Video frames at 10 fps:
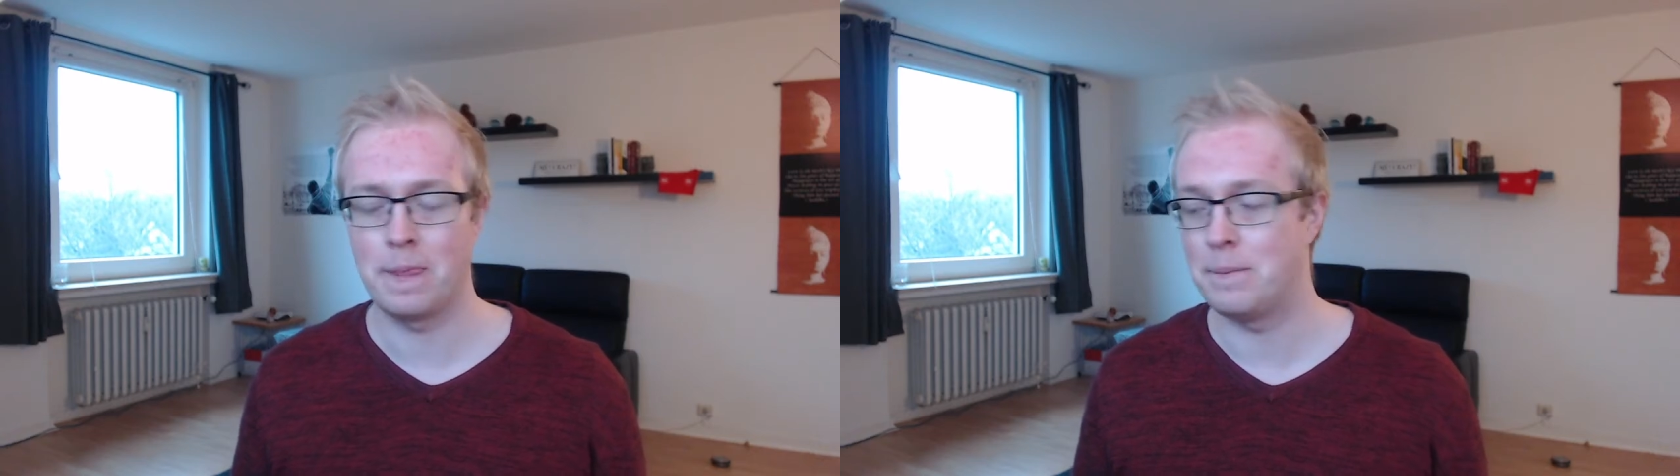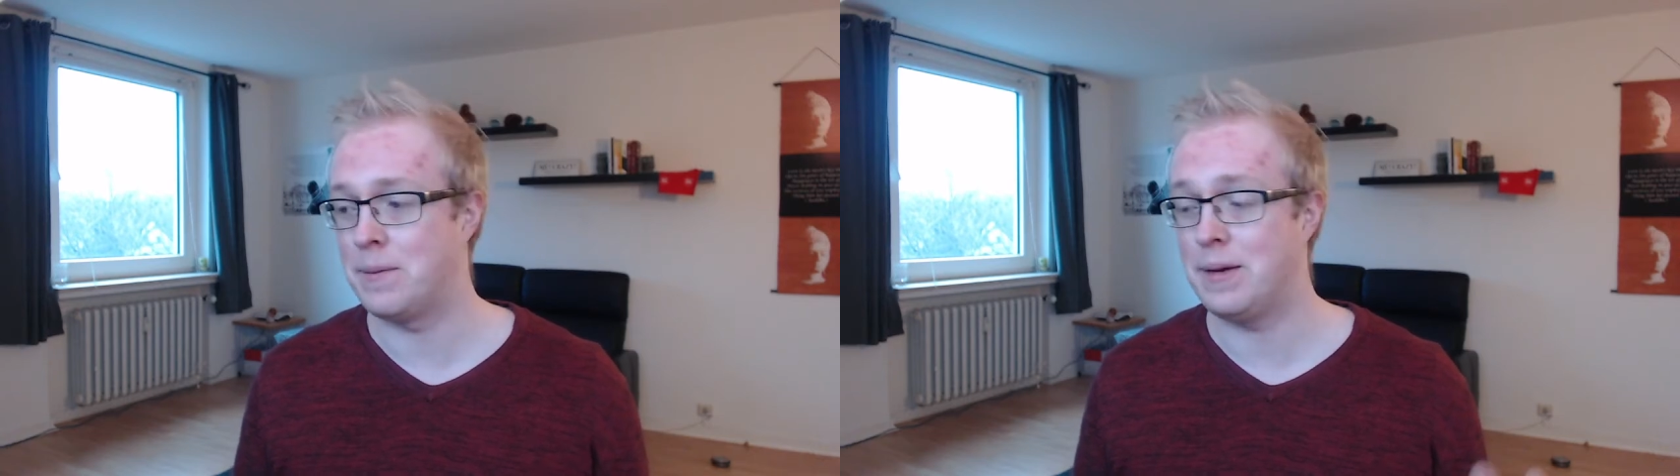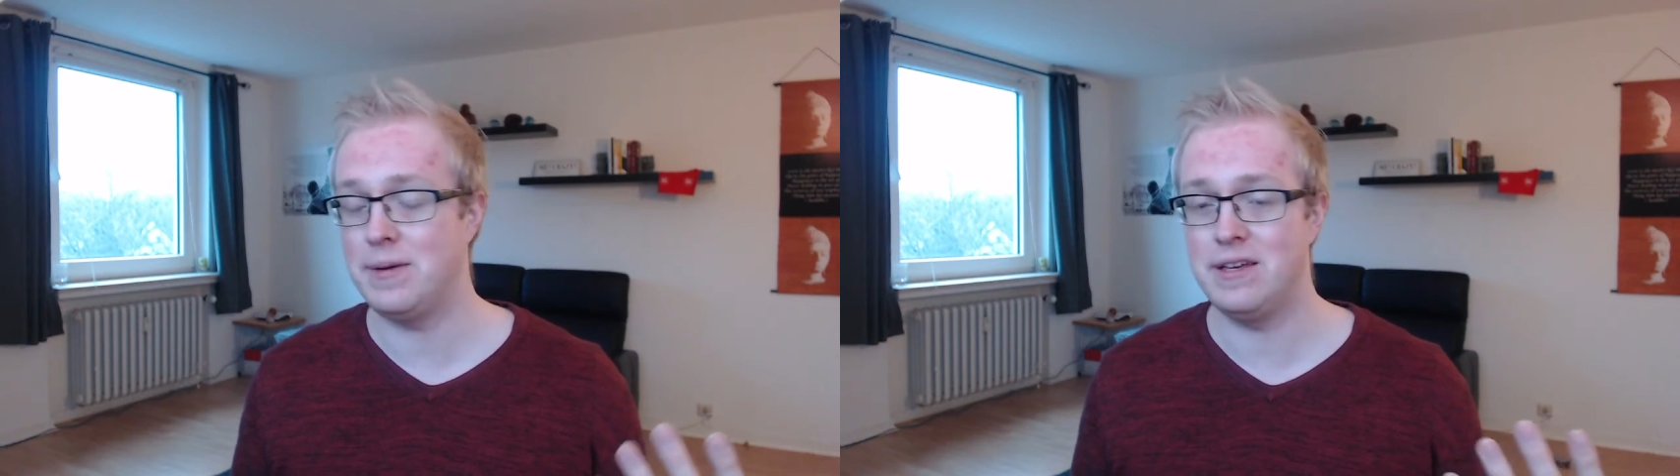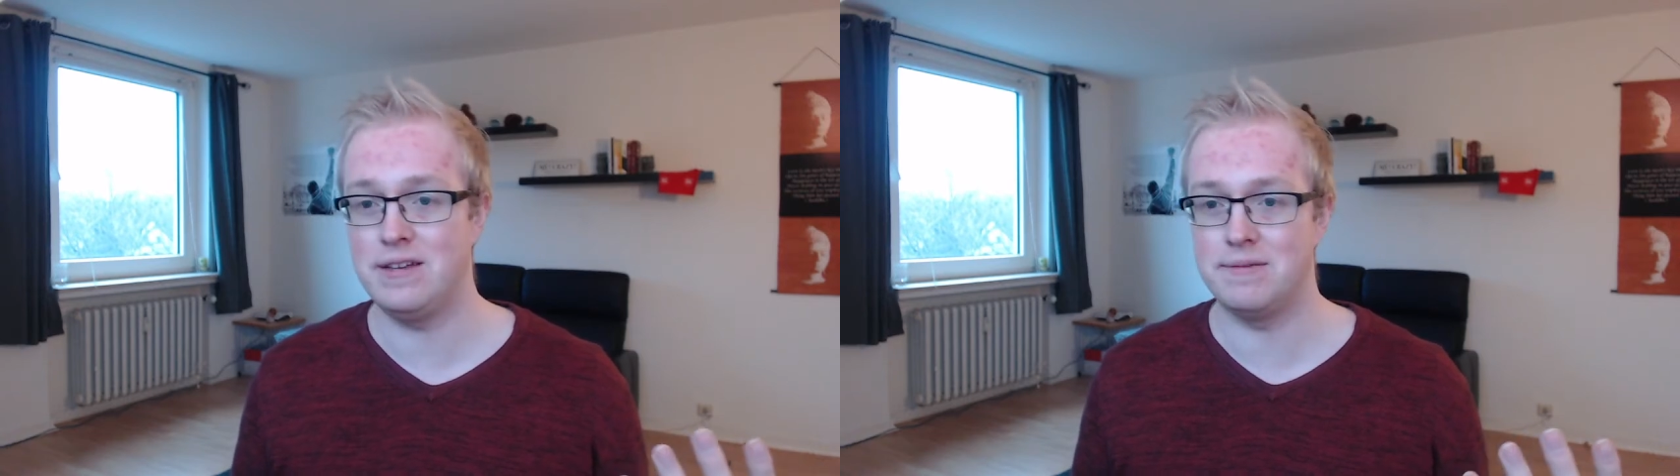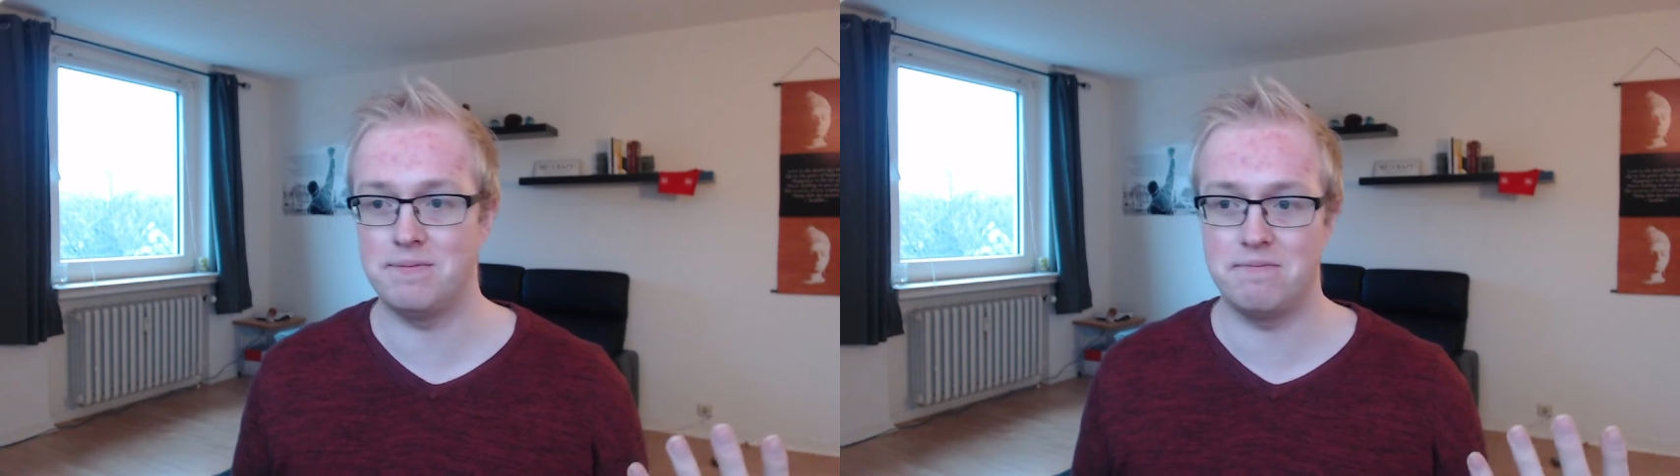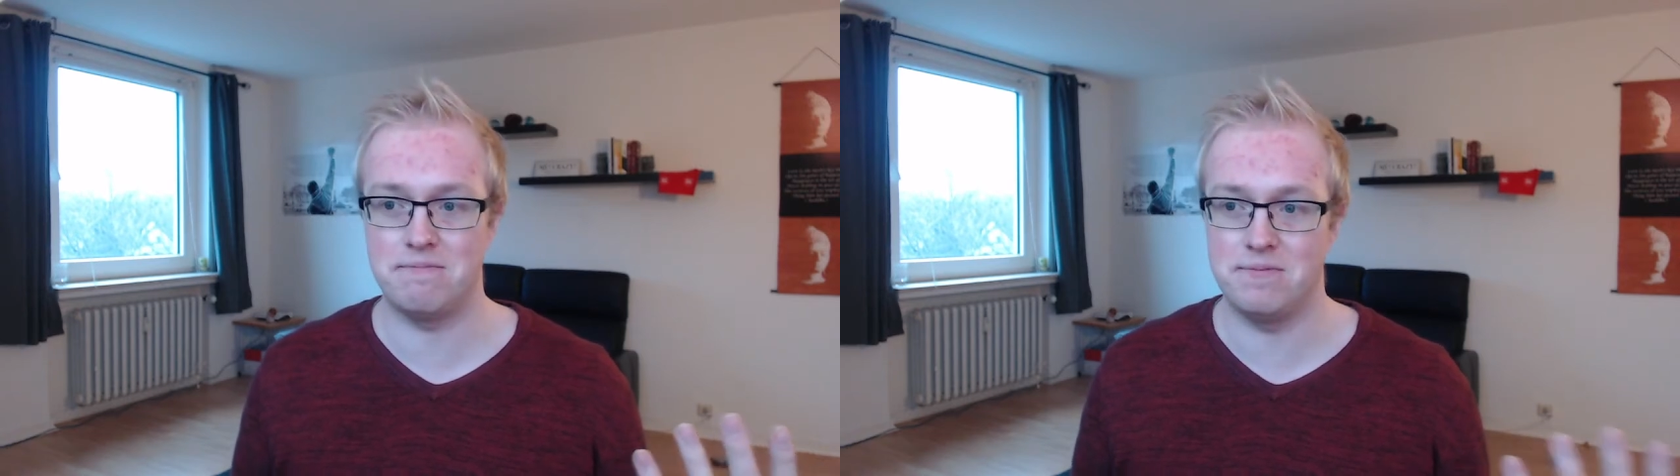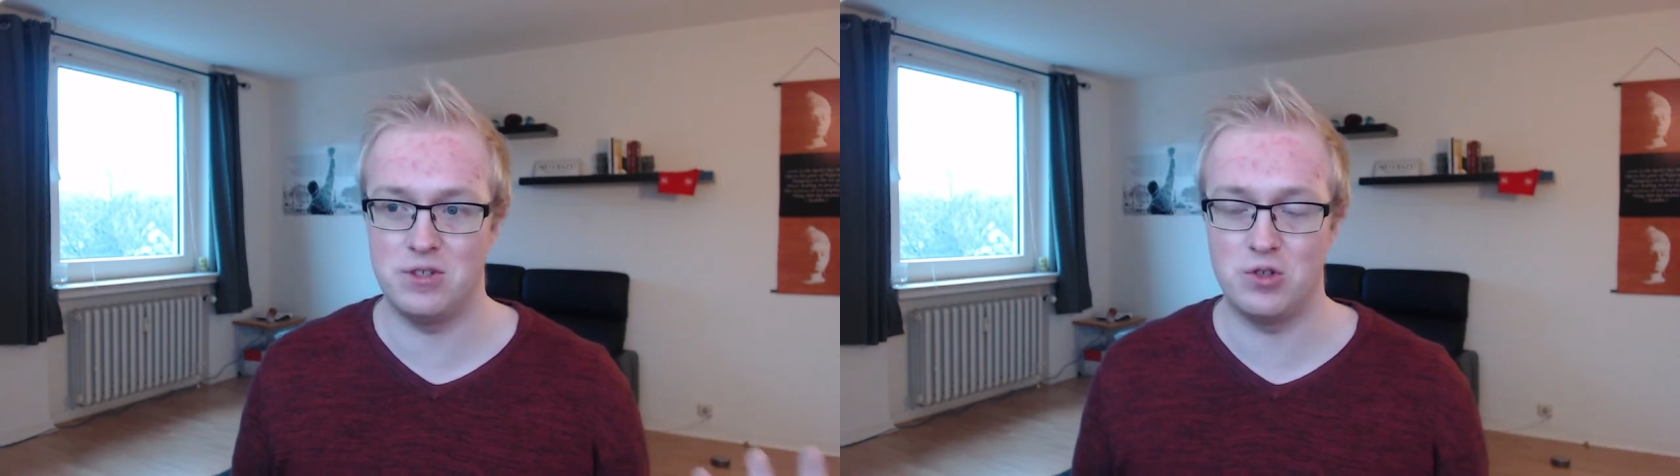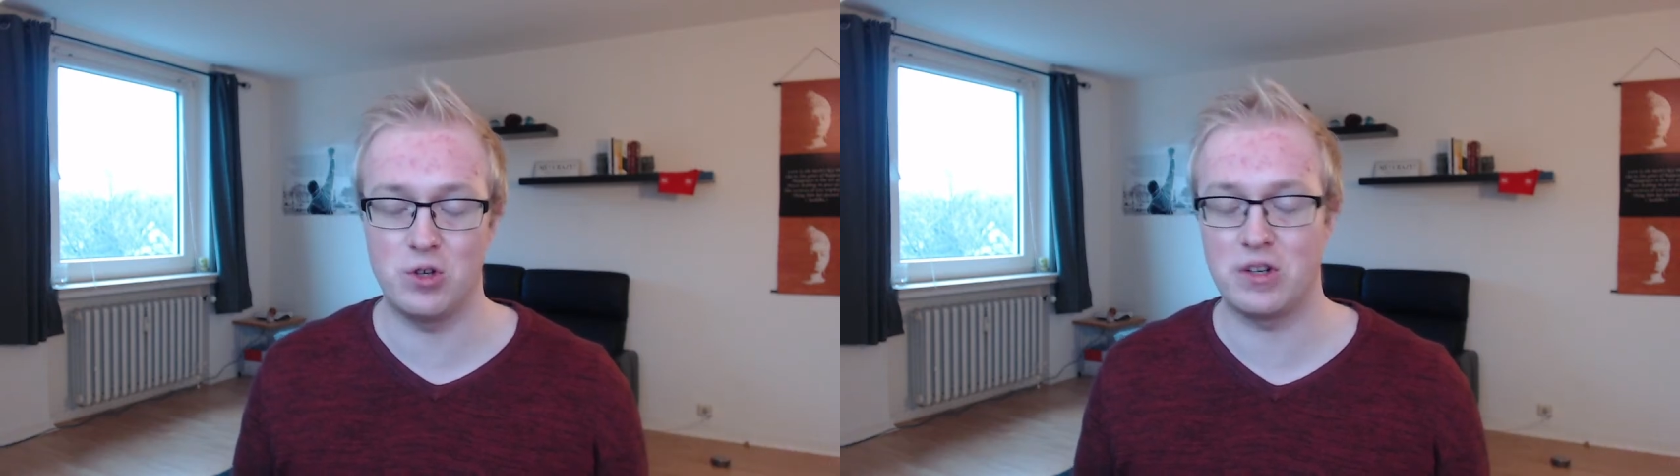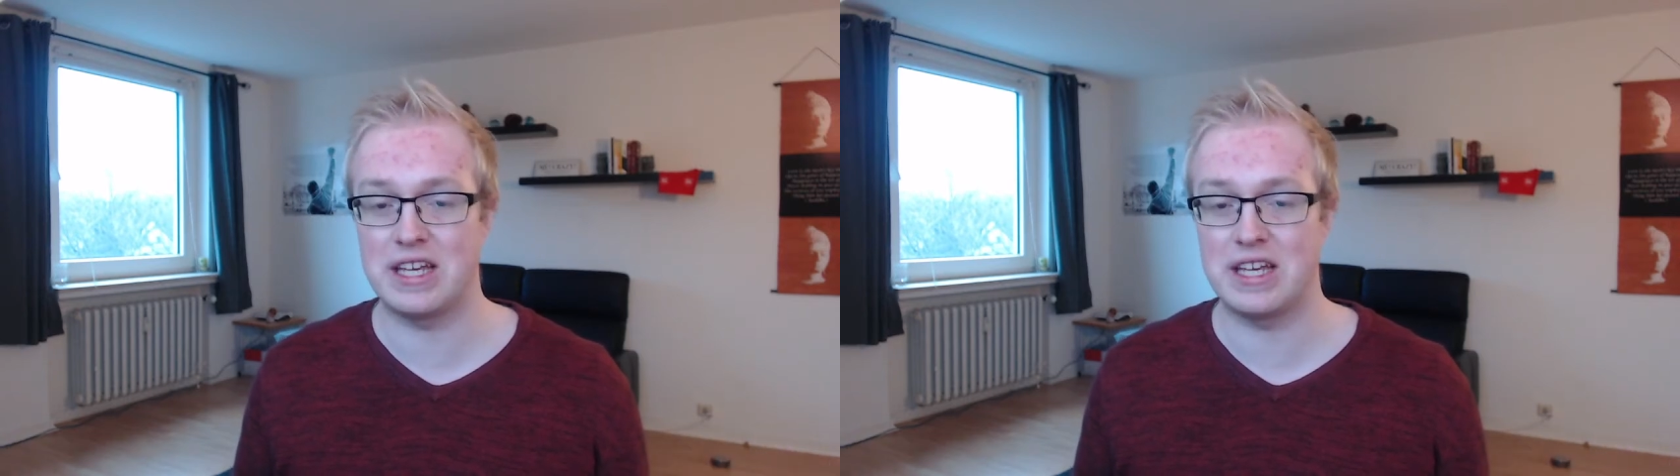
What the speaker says: Maybe you don't